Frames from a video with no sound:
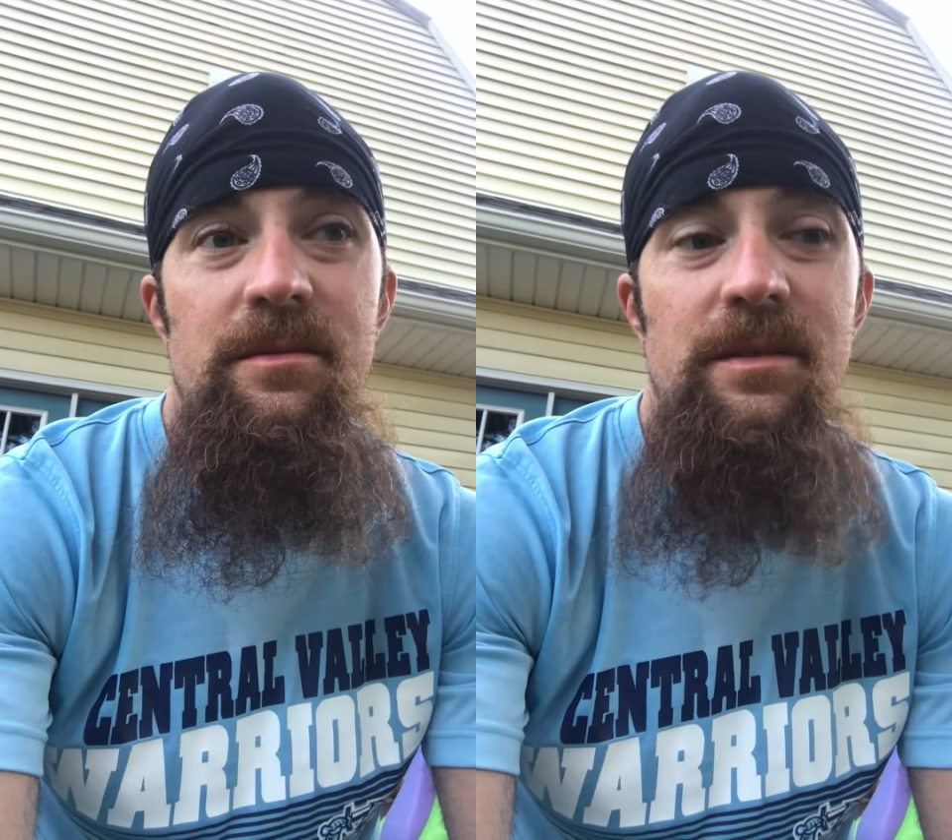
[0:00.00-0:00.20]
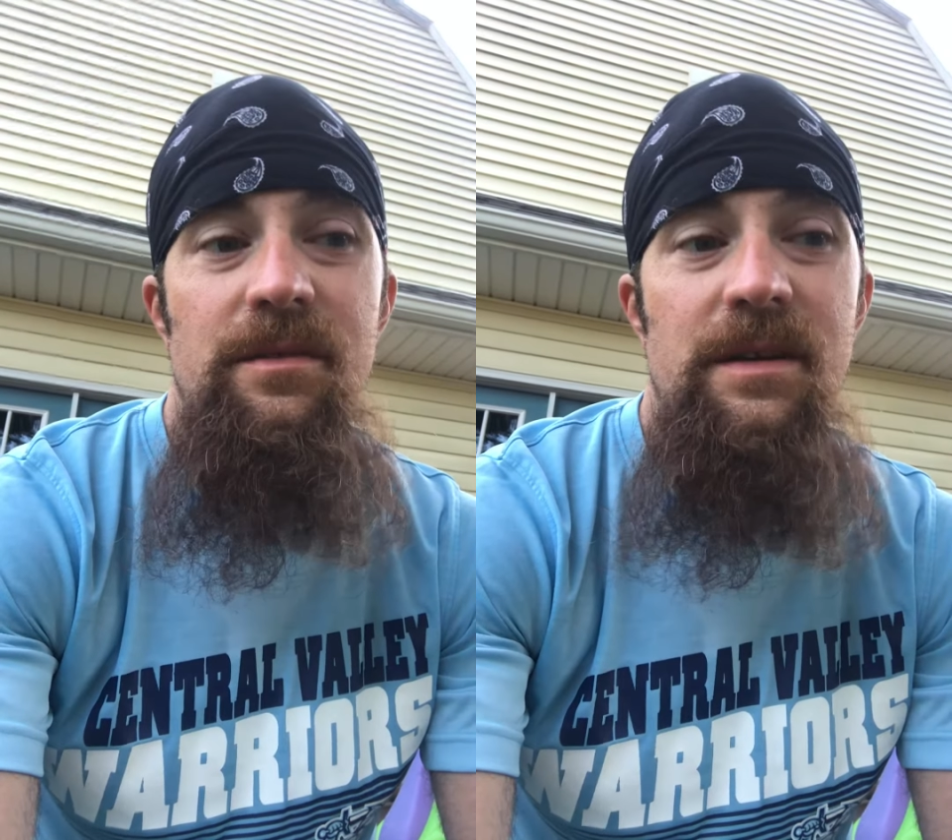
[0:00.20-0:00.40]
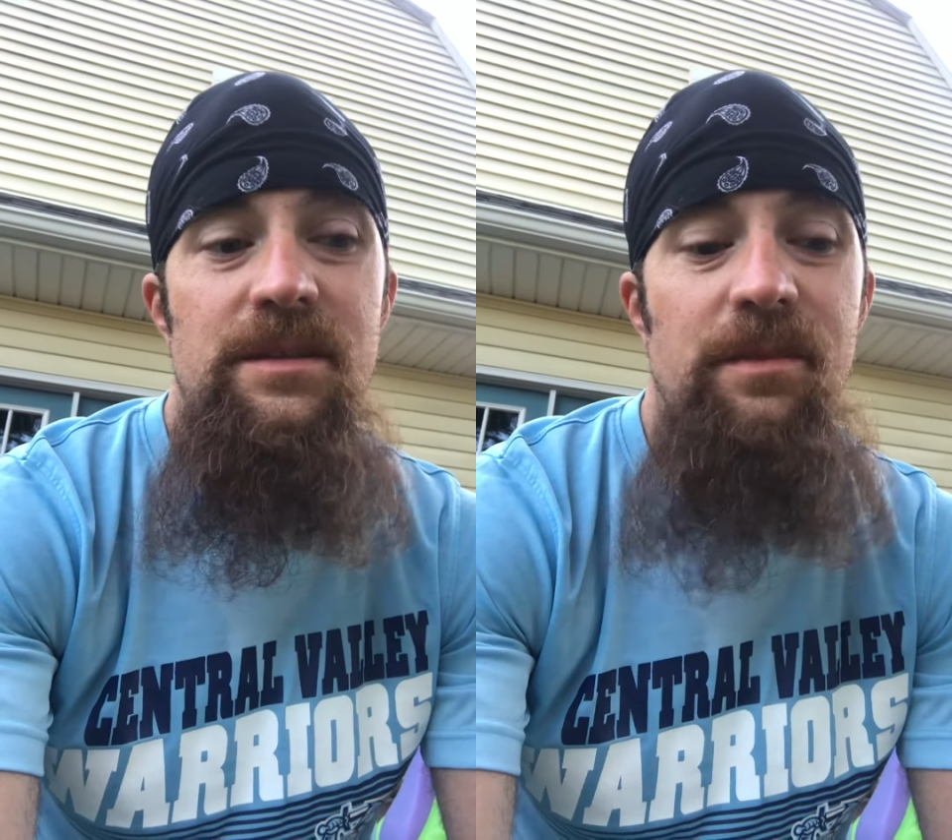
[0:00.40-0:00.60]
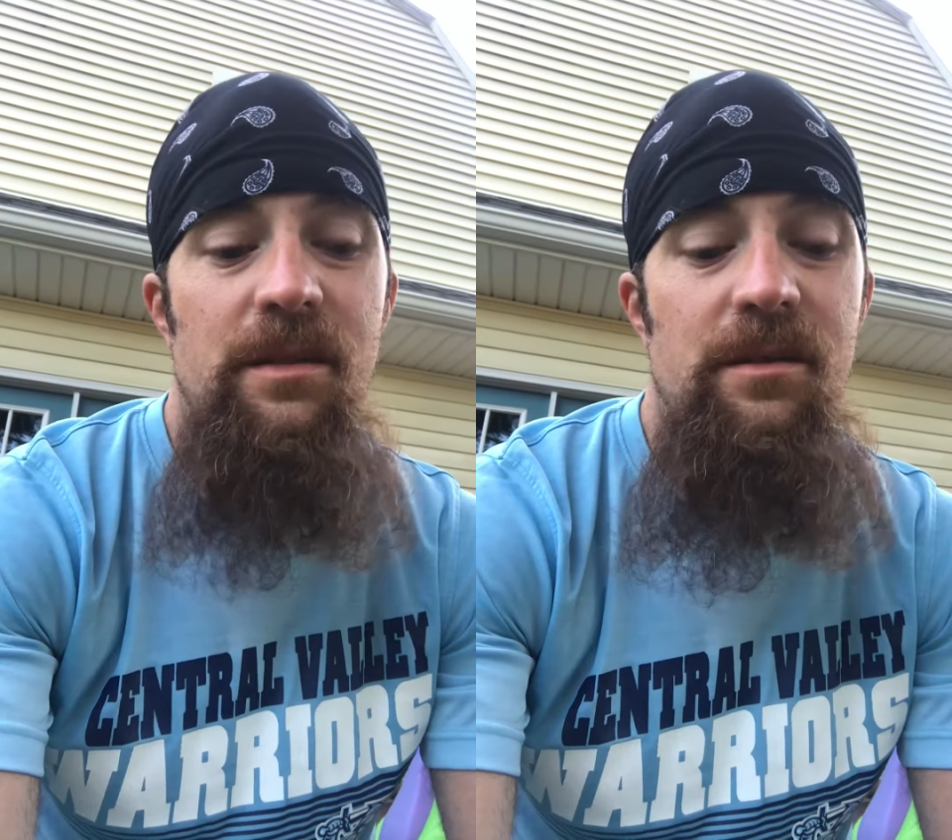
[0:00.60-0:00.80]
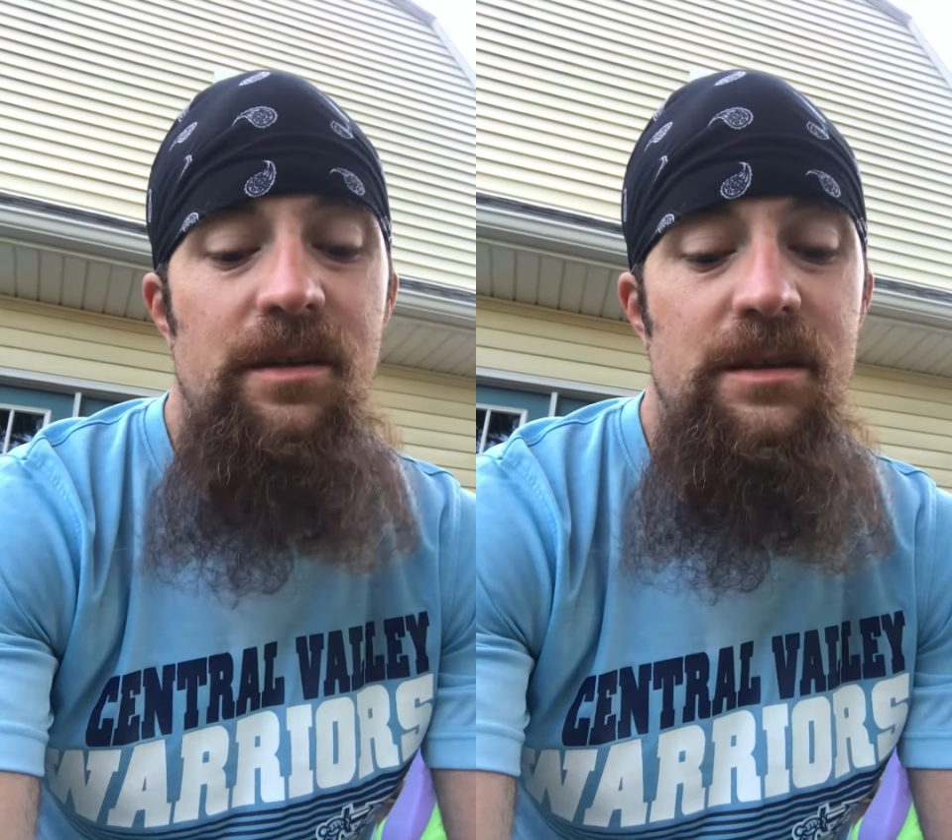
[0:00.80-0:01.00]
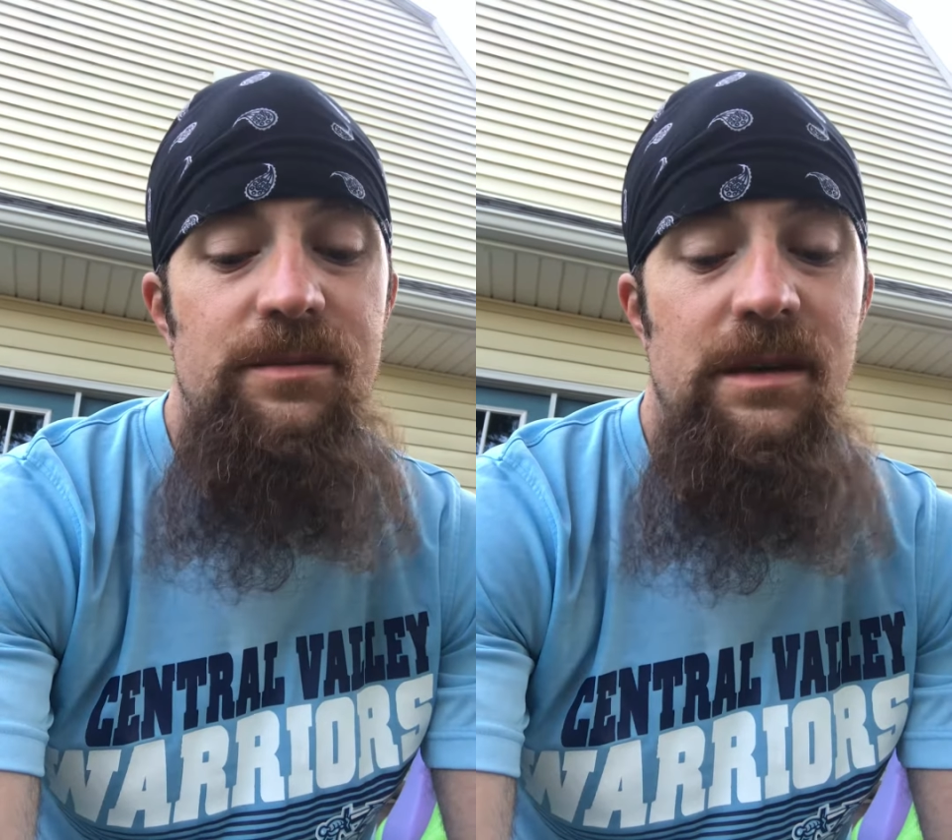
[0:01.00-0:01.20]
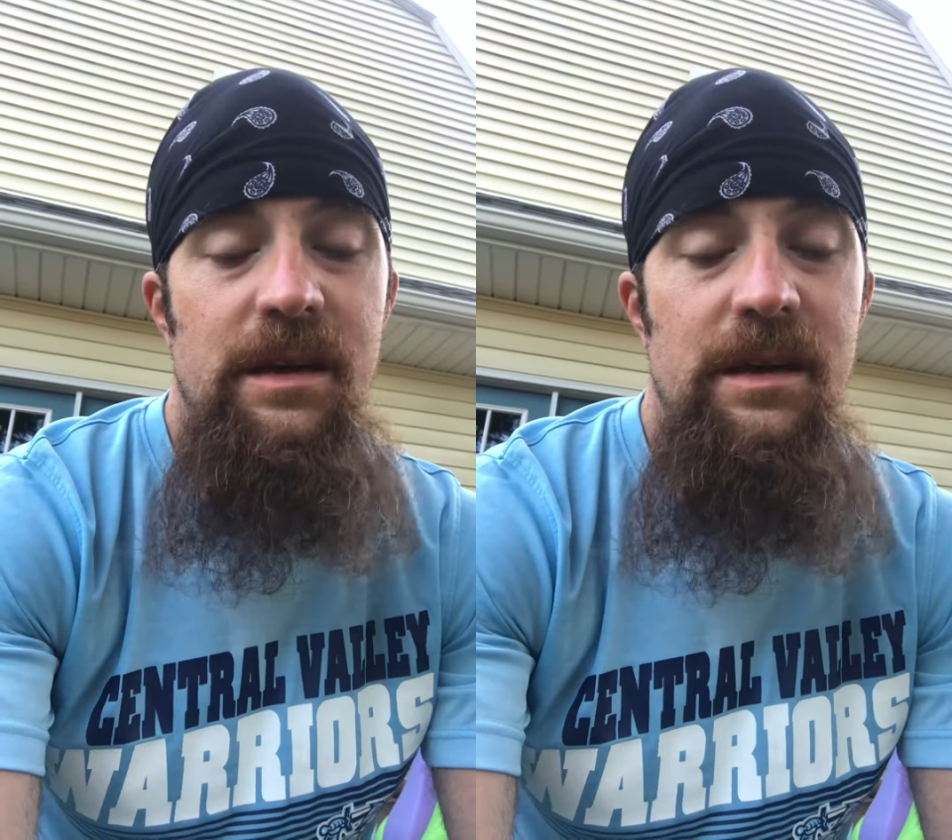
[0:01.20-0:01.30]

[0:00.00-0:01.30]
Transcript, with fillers: we'll have to find some other things, but I